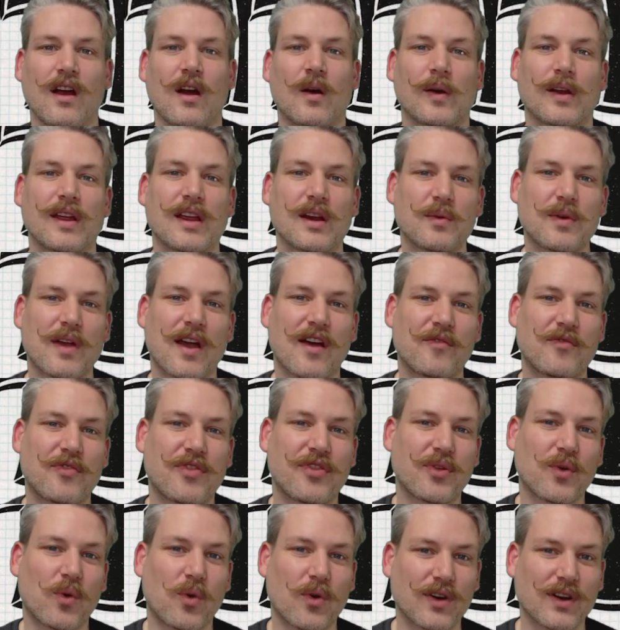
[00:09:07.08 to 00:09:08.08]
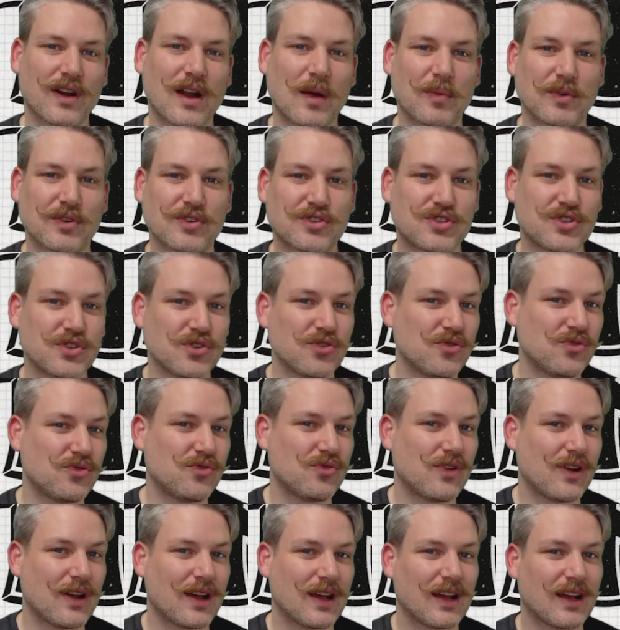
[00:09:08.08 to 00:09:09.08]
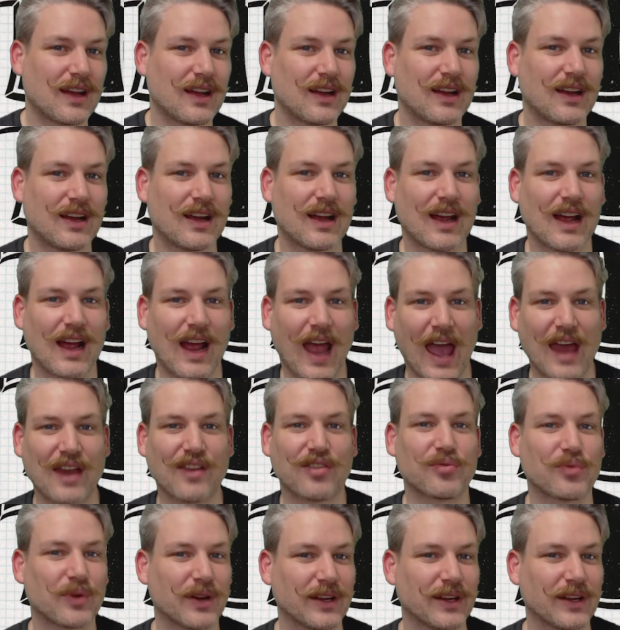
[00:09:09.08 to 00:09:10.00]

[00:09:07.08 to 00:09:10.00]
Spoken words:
here we have Thor number 2 and 3.